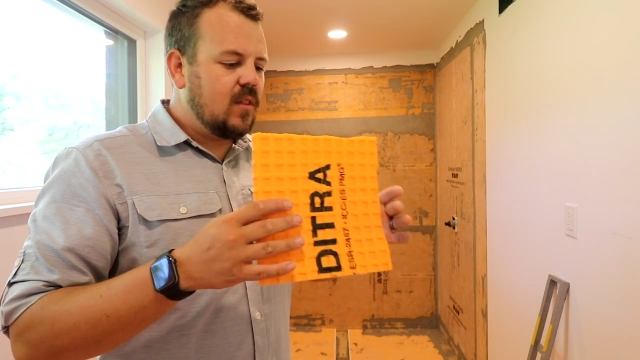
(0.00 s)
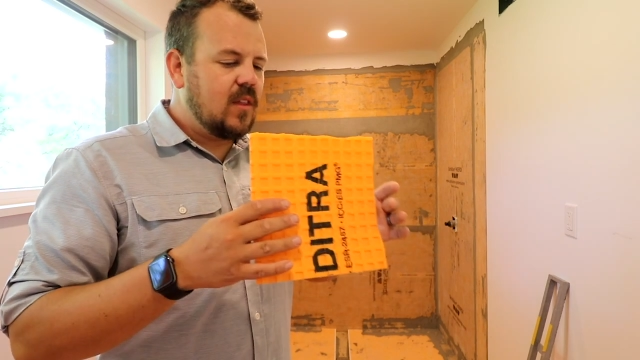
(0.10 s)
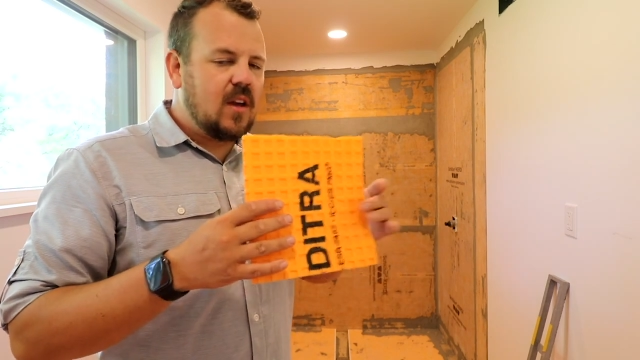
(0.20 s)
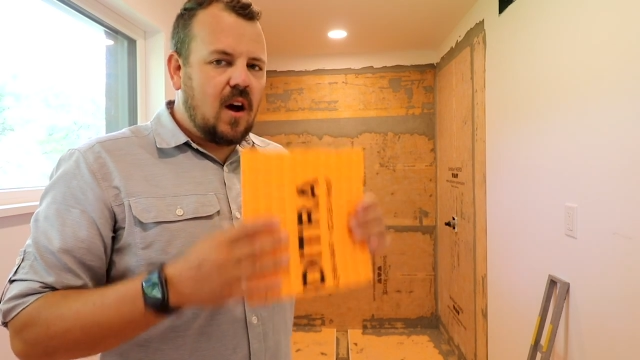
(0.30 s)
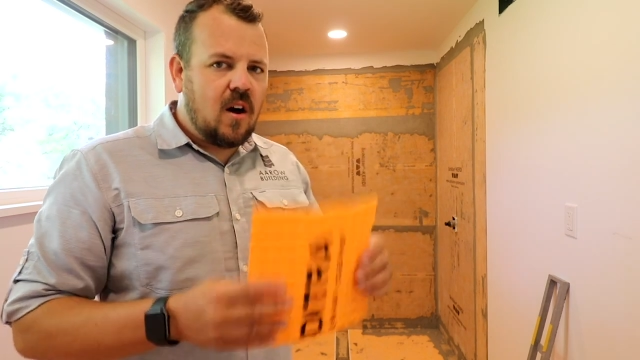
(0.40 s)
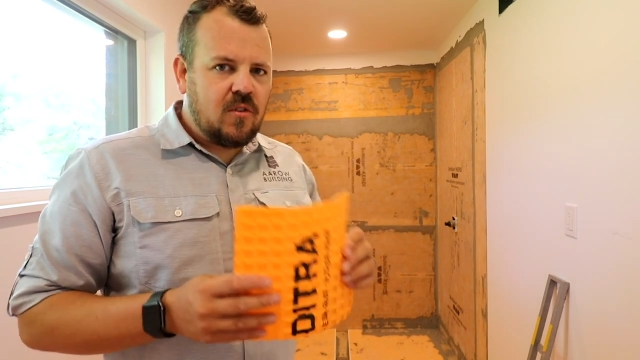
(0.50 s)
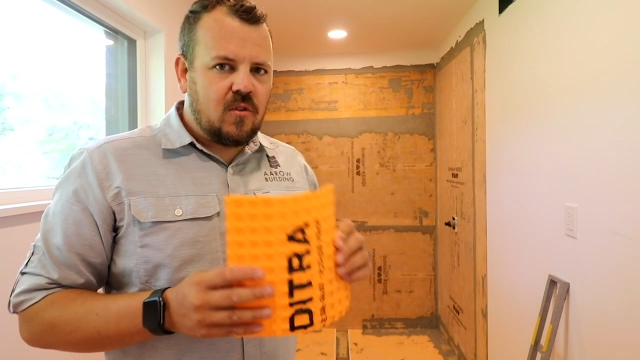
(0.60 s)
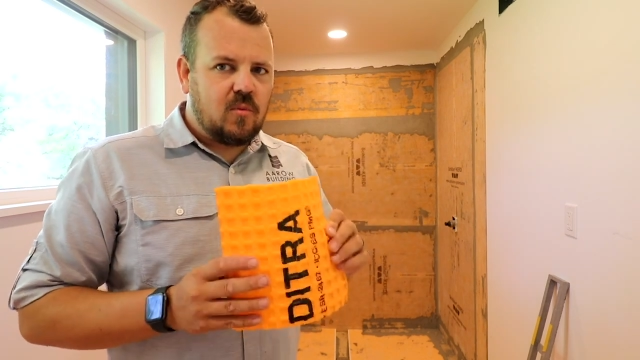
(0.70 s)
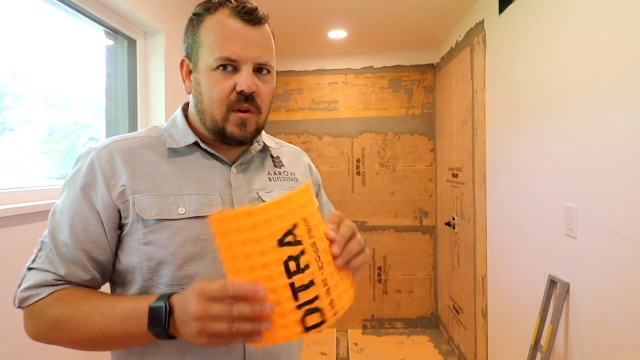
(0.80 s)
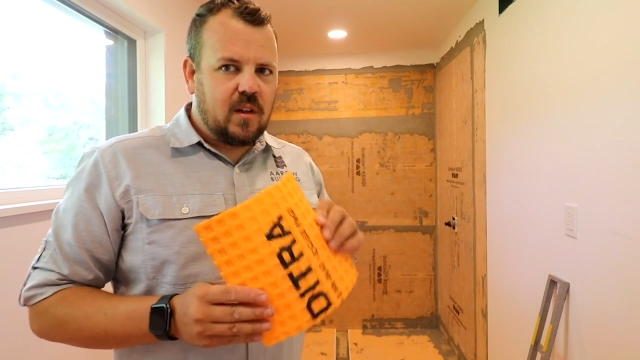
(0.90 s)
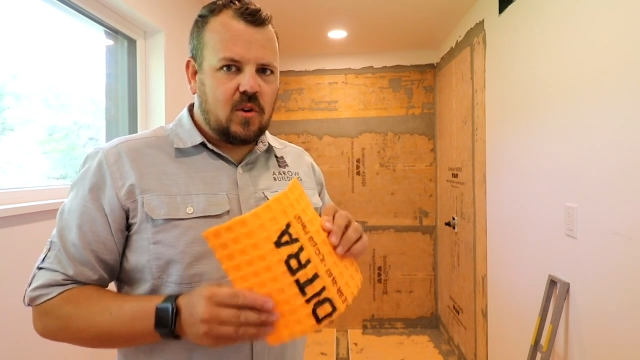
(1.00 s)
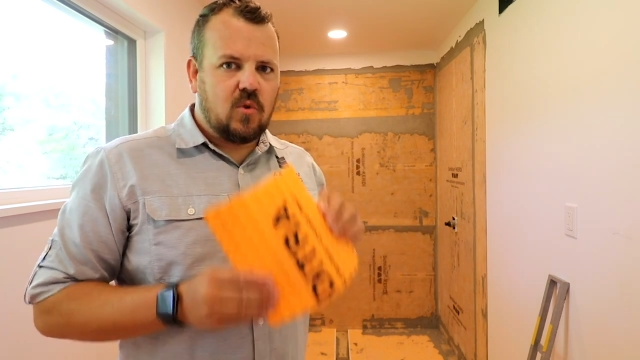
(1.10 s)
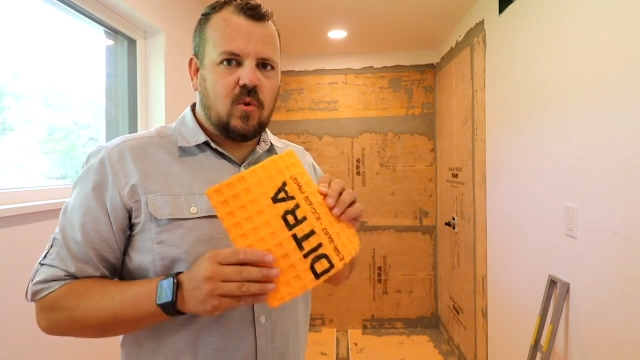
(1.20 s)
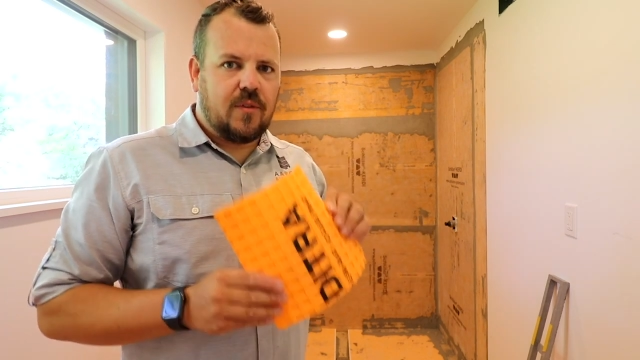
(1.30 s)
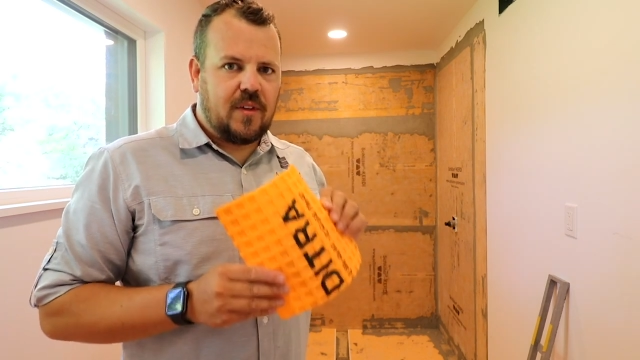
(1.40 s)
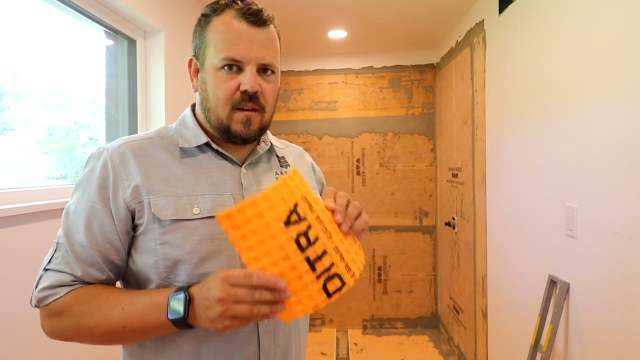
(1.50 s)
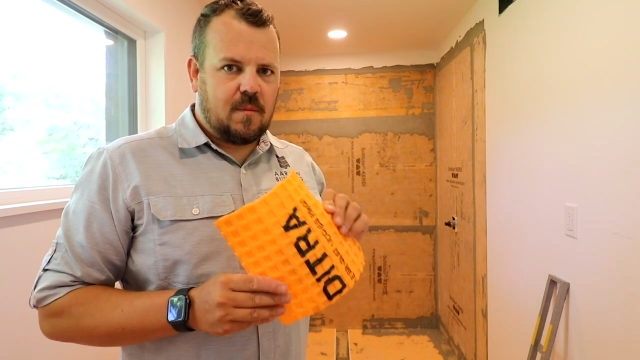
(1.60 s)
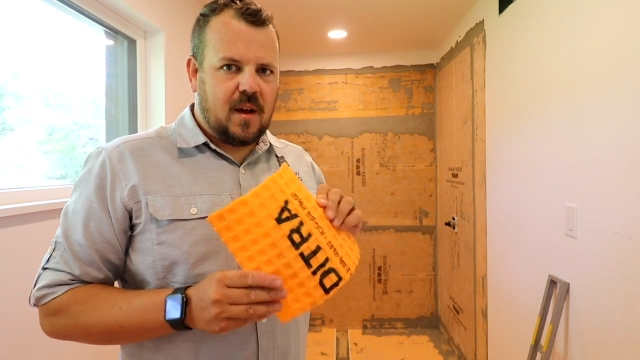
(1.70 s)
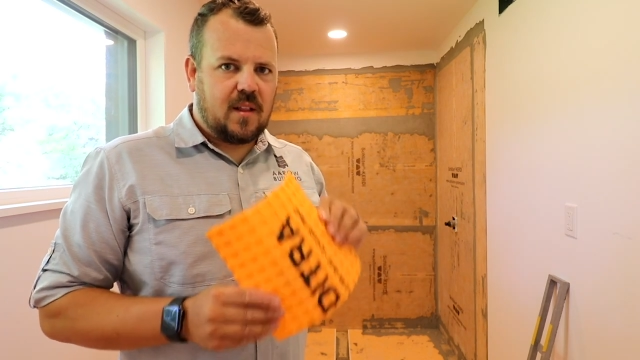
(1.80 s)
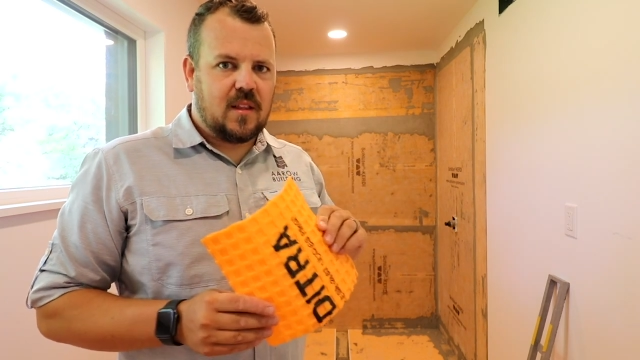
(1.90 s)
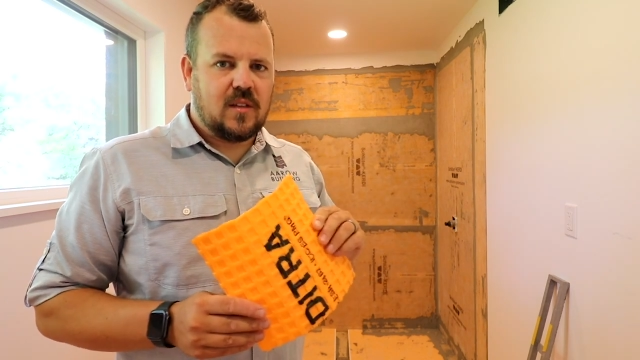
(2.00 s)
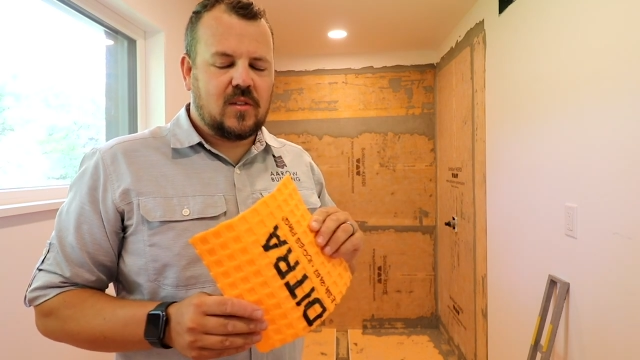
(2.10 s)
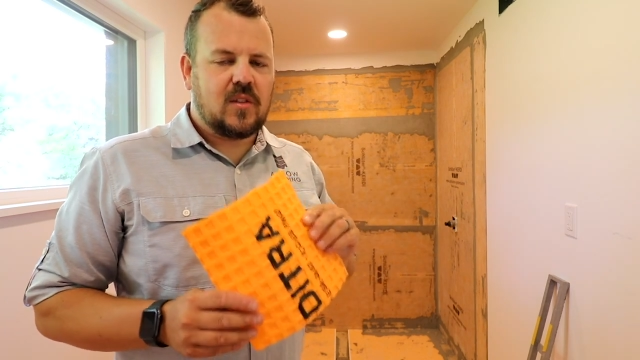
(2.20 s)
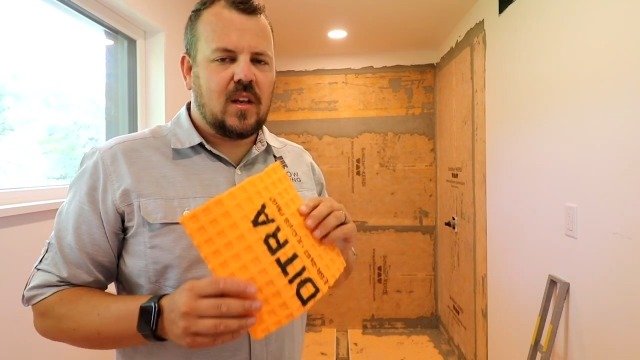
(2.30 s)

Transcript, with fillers: The other really cool thing about this